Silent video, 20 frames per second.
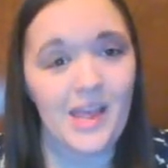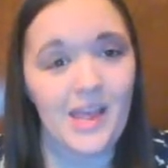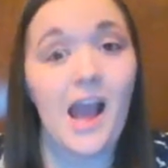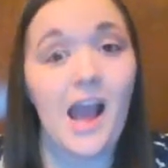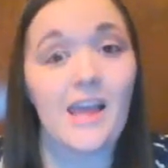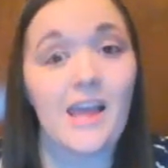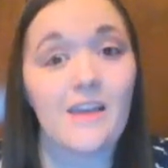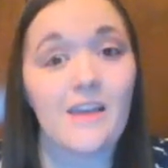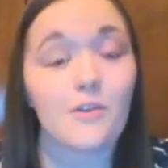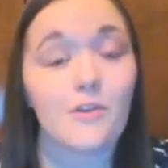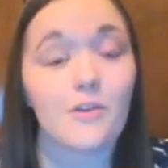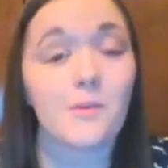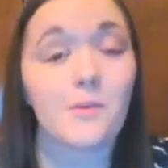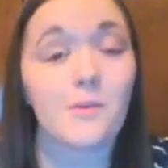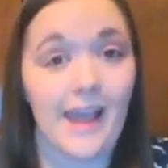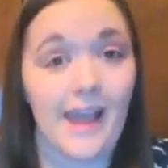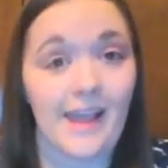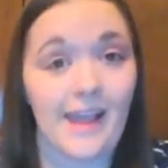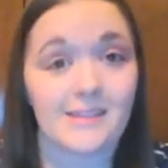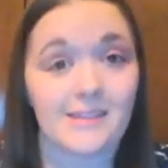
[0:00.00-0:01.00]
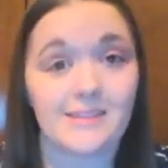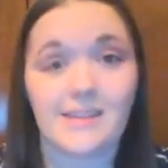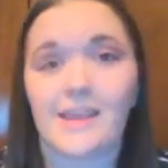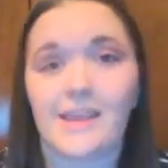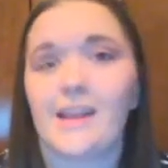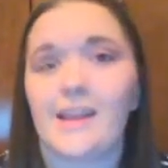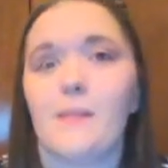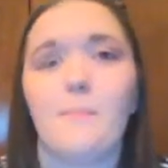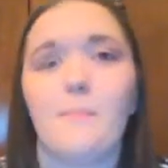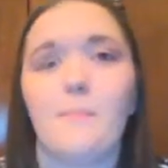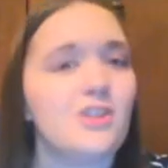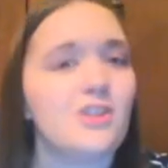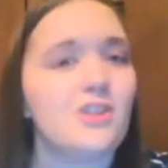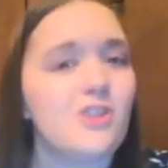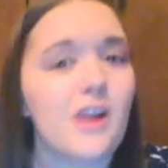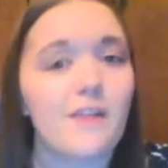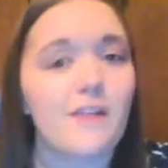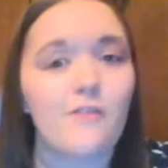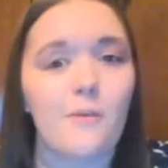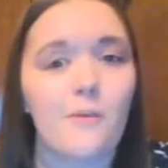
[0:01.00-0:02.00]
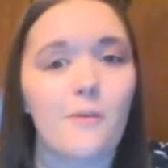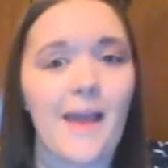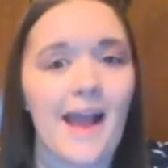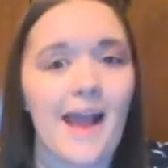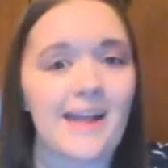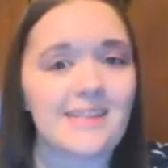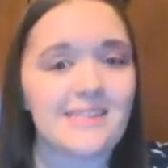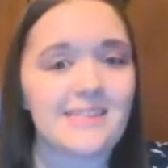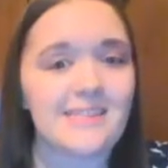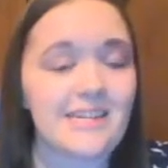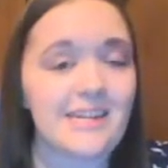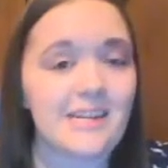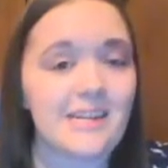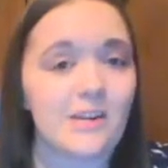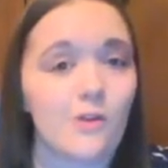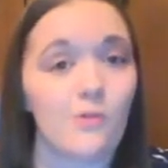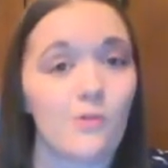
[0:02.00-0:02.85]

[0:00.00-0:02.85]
If you would like to get a picture of a magazine,